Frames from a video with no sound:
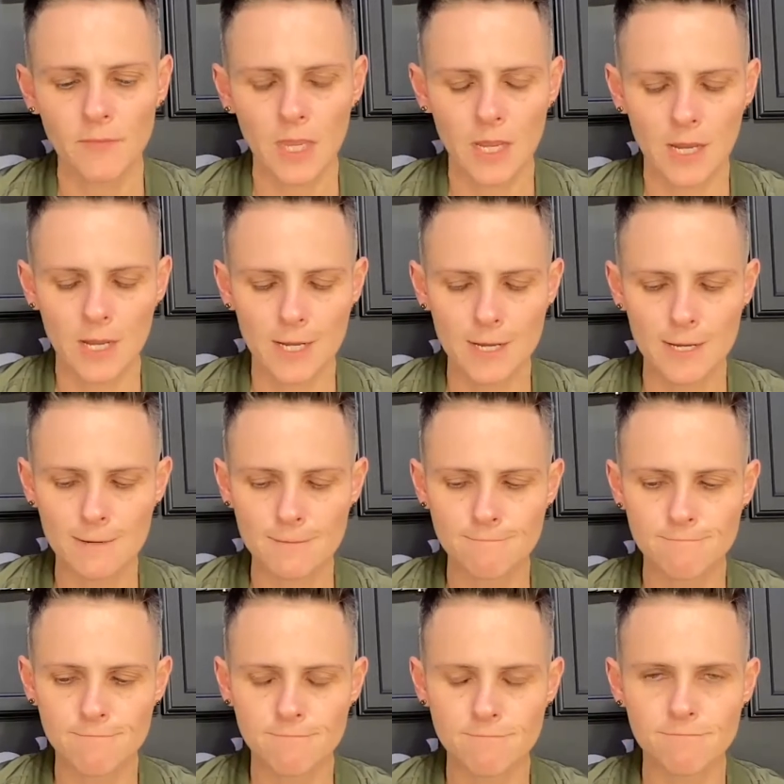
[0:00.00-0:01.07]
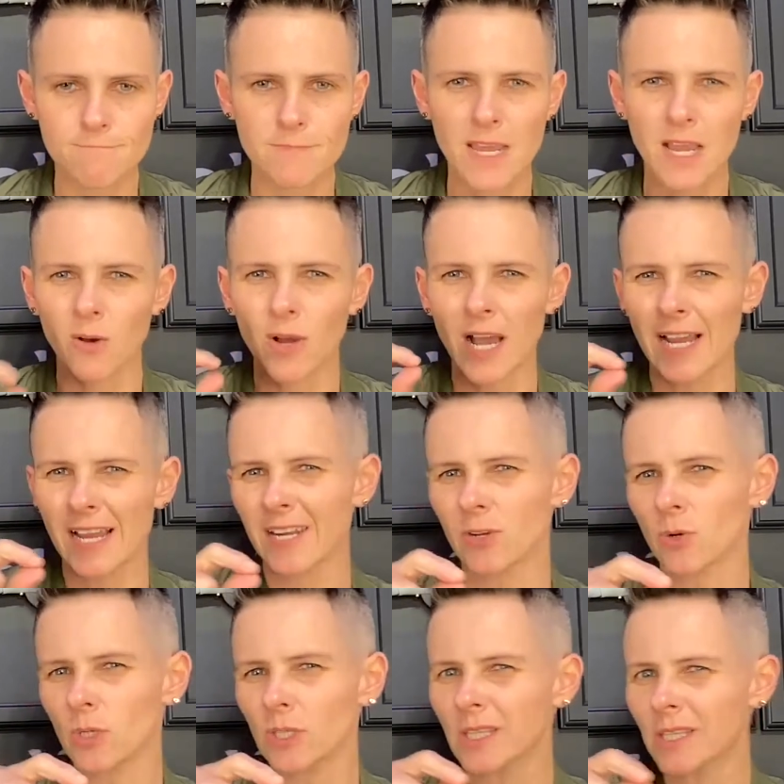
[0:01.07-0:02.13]
Um, now, I got to
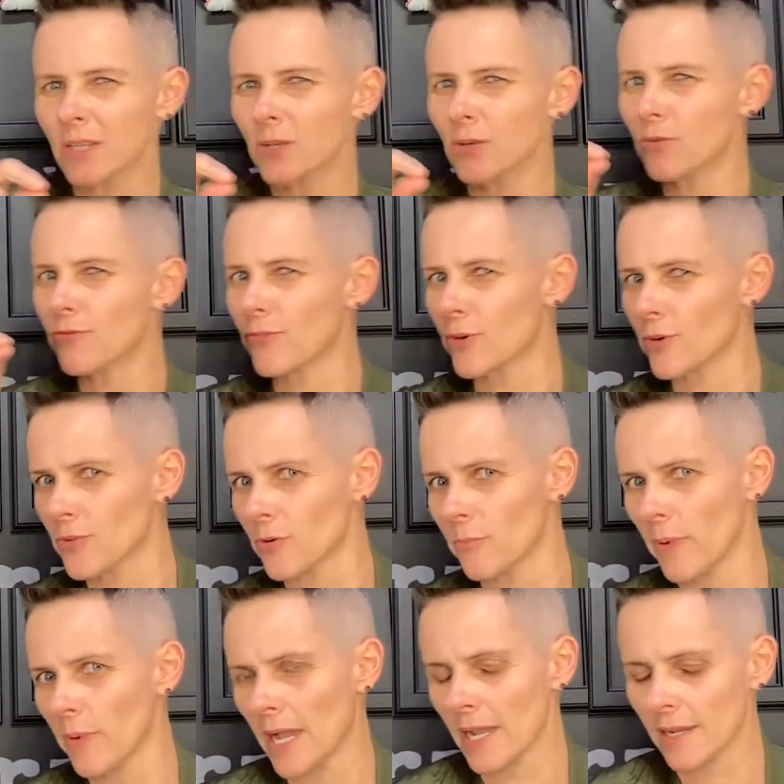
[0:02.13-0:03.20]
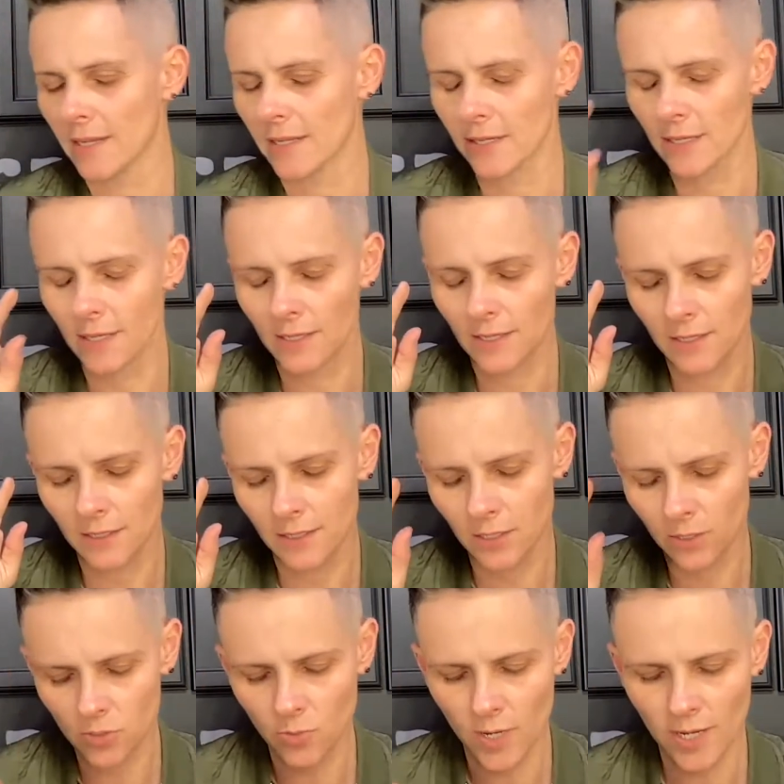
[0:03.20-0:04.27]
go a little further back. And, and
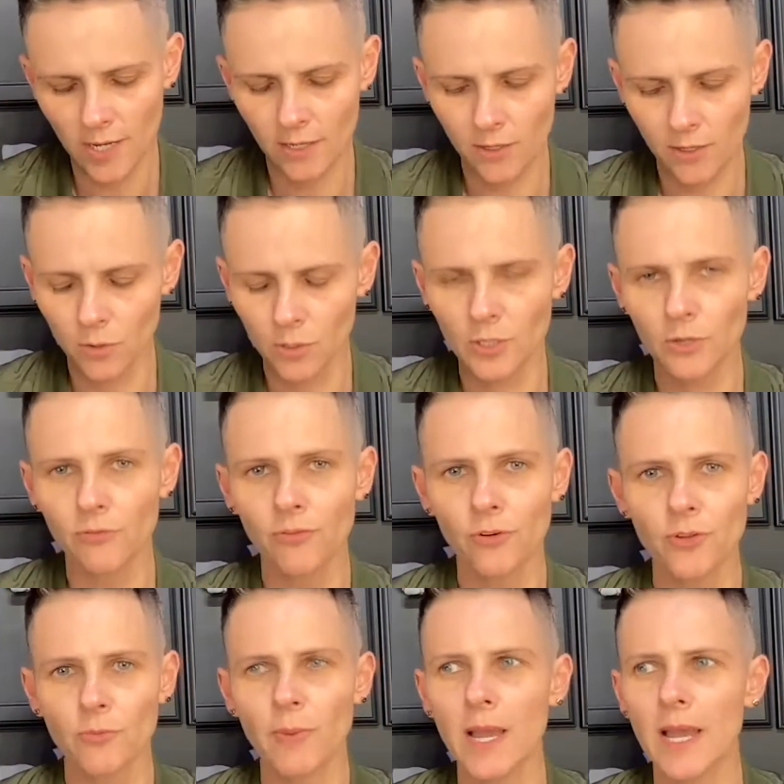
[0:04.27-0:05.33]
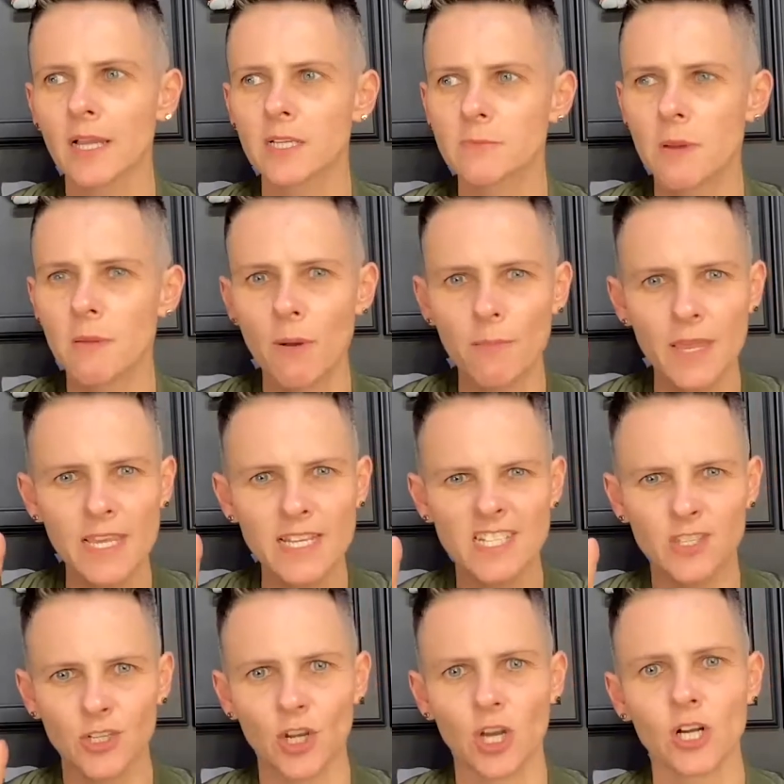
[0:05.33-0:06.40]
here's why I got to go a little further back because my mom
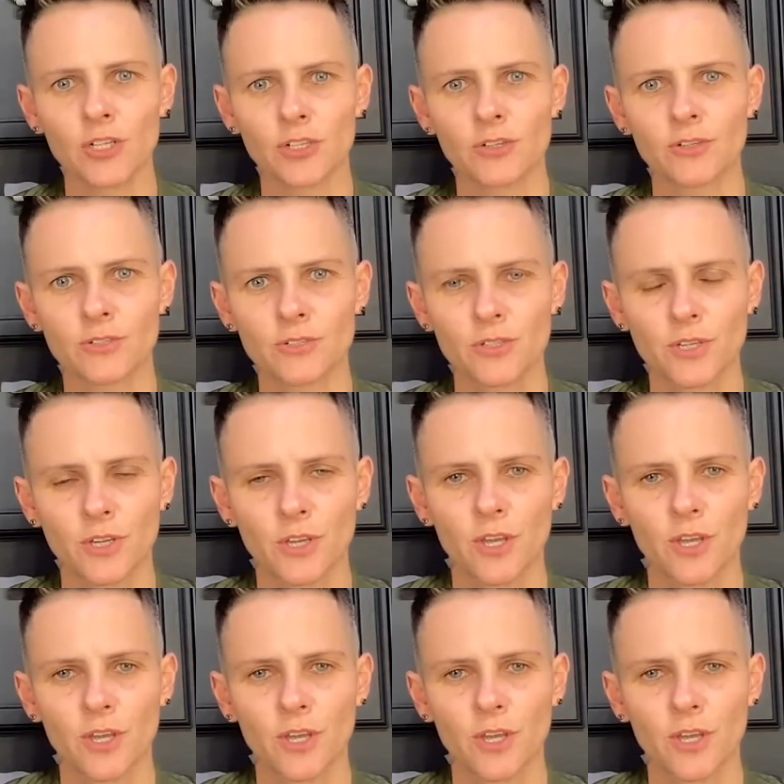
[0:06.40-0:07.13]
hates the doctors.